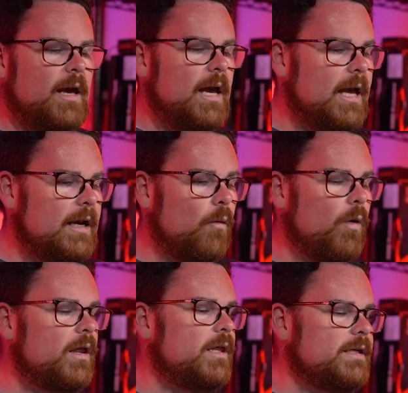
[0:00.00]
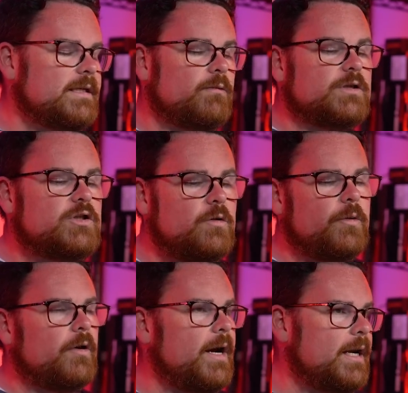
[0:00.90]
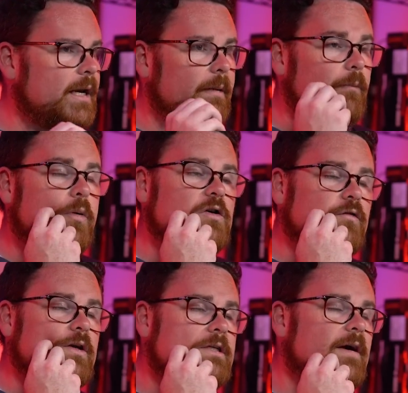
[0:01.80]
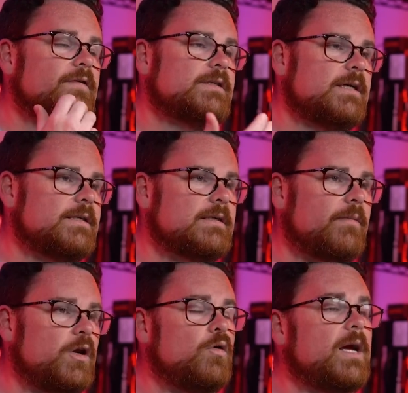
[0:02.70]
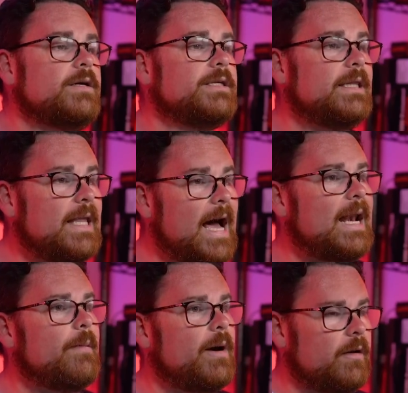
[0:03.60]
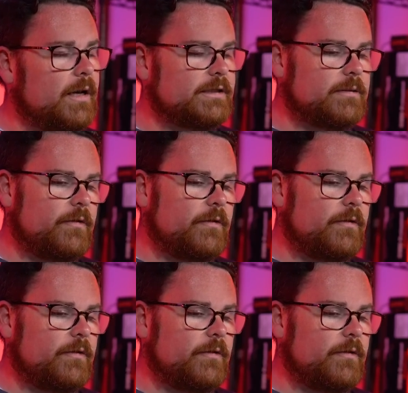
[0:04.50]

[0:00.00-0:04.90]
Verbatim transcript: And one of the things that was super great, and I push for this obviously as somebody who cares a lot about customer